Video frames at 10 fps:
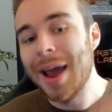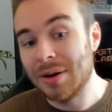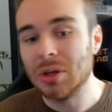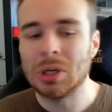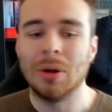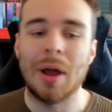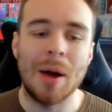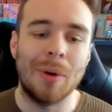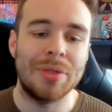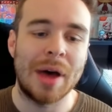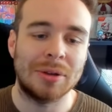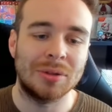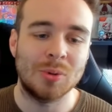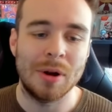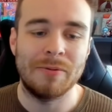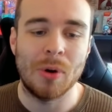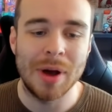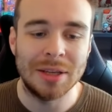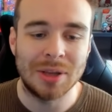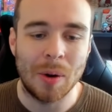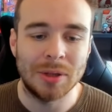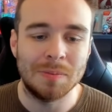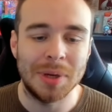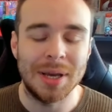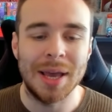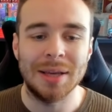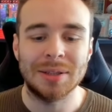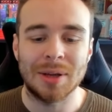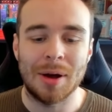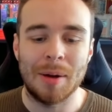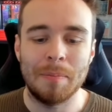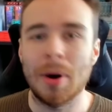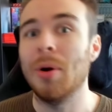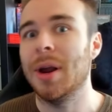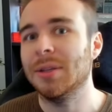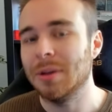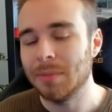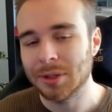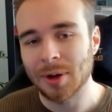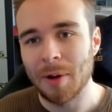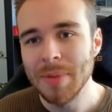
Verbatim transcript: it does look like one thousand twenty-four is going to be its um, Pokedex number, so